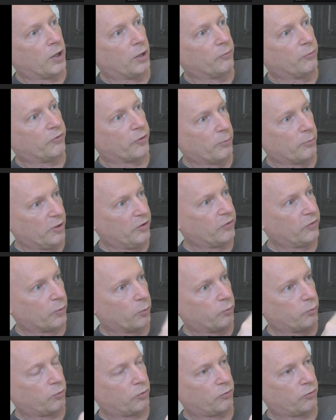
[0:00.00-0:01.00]
So it means the
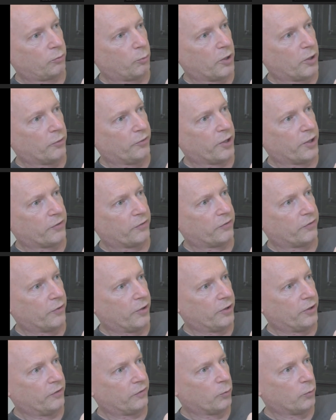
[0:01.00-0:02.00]
one on the other
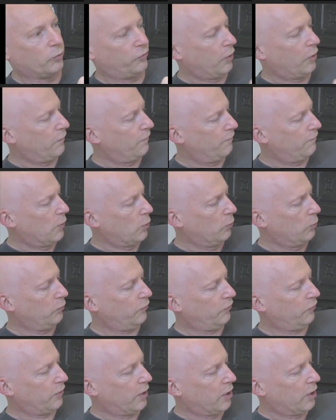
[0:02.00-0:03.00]
side is also
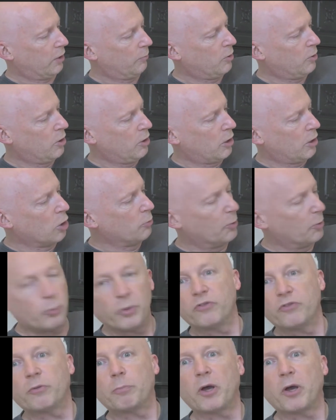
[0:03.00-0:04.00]
false. But we
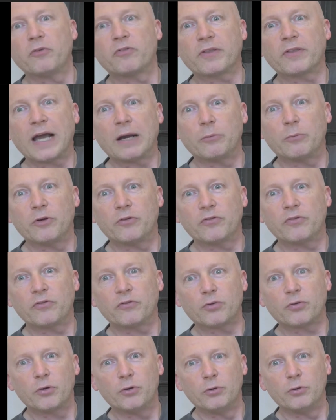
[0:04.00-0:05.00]
suppose that was
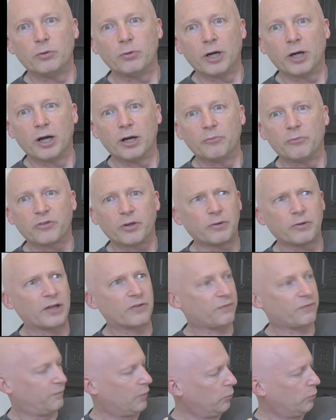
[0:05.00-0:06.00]
true. So
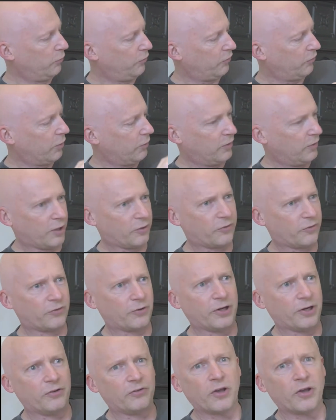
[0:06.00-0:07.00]
that's false. So the other
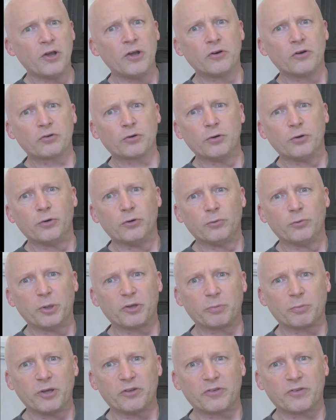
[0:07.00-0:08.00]
side is true,
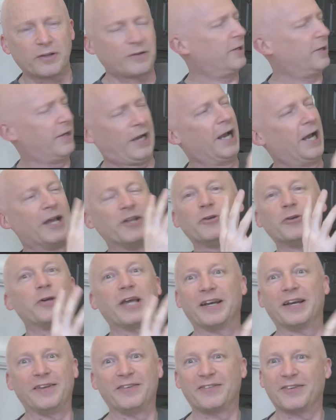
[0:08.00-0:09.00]
which means that, and you
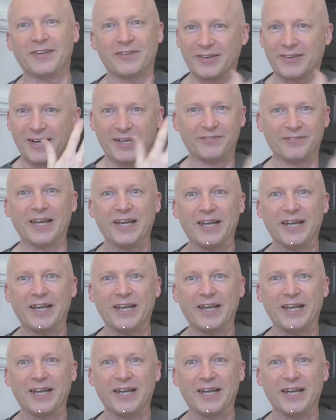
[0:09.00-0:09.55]
get into this kind of.